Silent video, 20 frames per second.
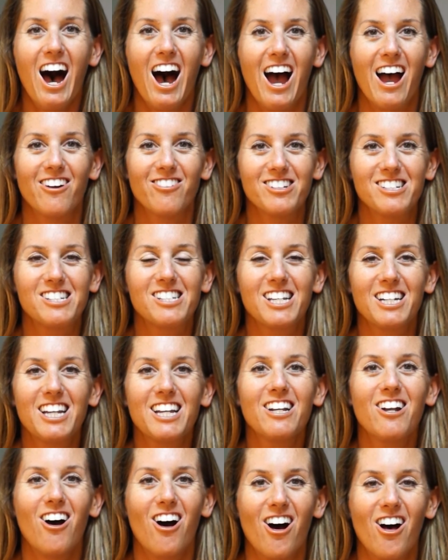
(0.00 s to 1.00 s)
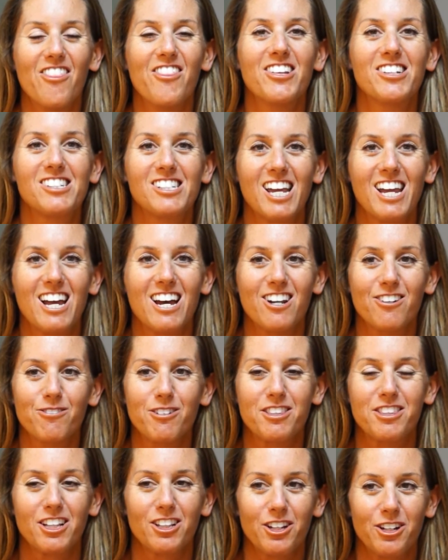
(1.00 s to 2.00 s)
I was sitting on the sand
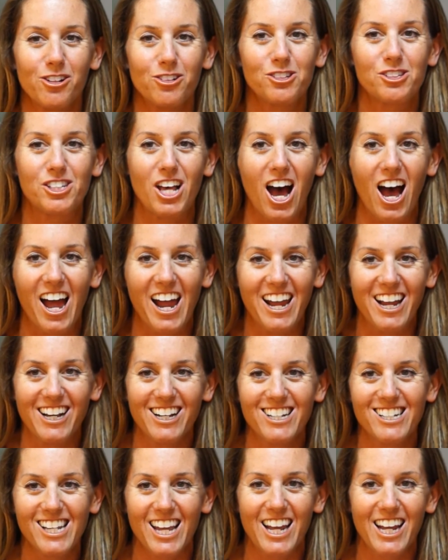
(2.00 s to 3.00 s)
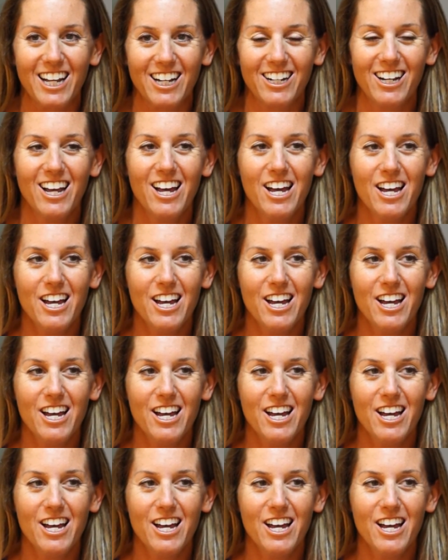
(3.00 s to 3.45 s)
with a little sign saying,